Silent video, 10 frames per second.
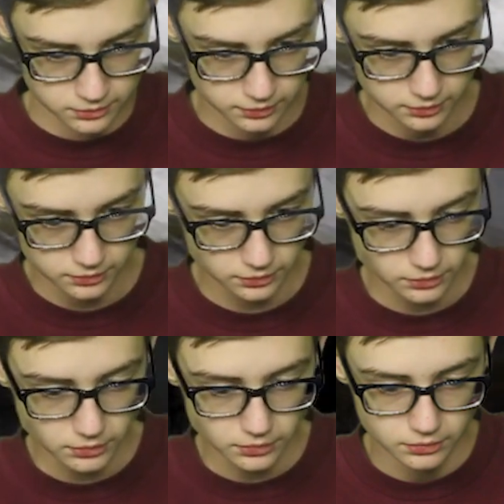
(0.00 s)

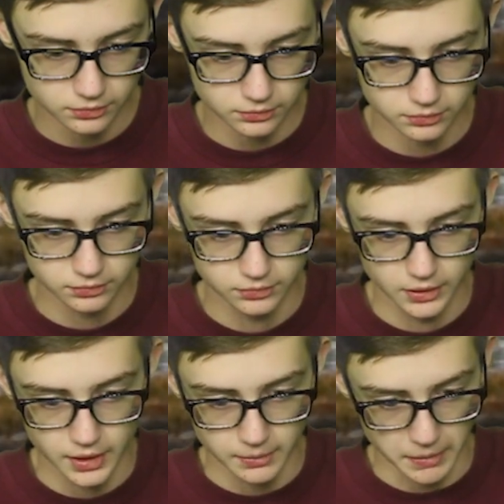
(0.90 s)

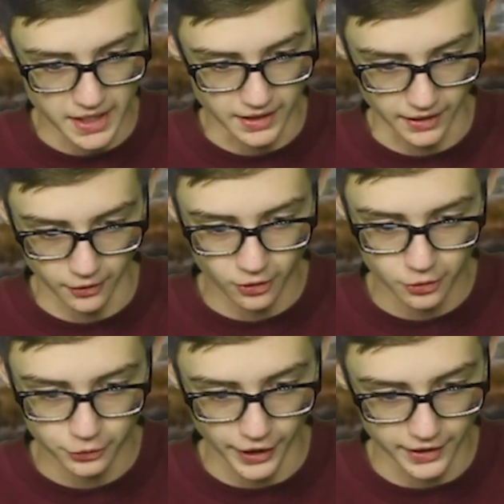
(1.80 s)
Man, I don't
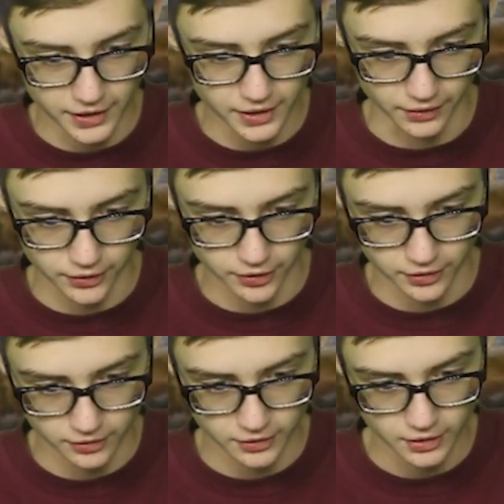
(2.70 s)
know who that is.
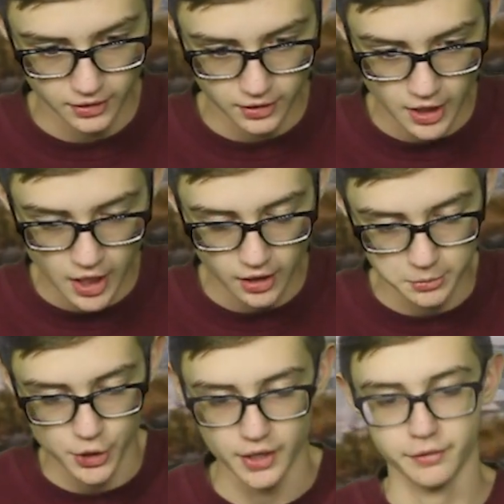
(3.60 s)

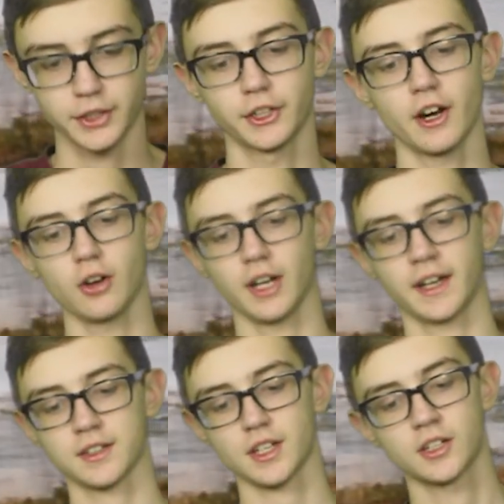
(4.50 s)
Trying to figure out. I
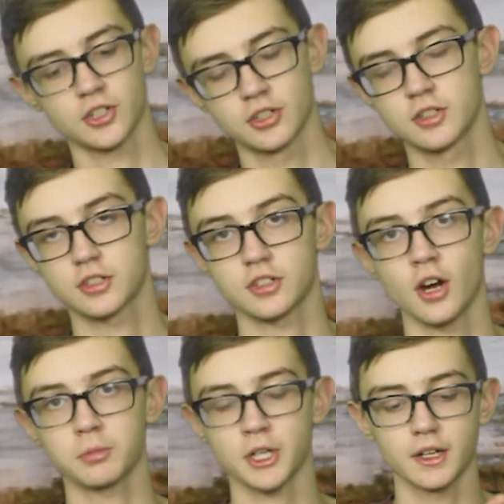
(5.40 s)
guess I should just
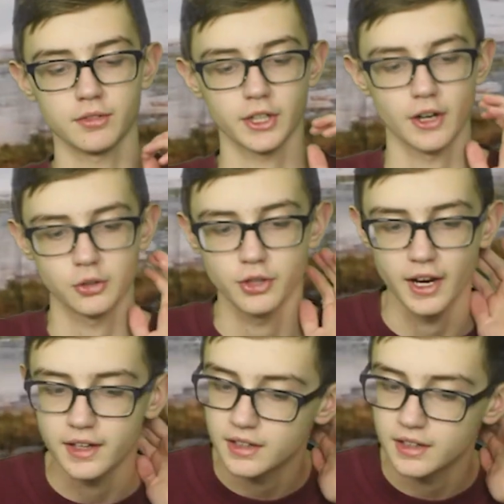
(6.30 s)
stop trying to figure out who that